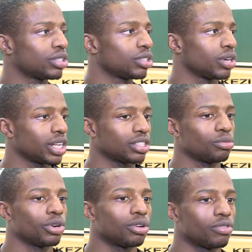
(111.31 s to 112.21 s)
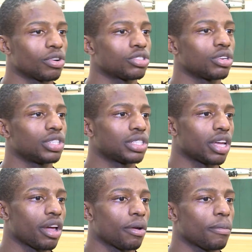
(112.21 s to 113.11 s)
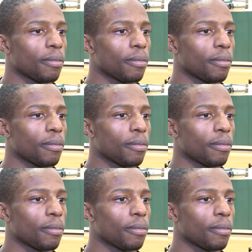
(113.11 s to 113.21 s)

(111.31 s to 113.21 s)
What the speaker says: So that's something we're going to focus on this game.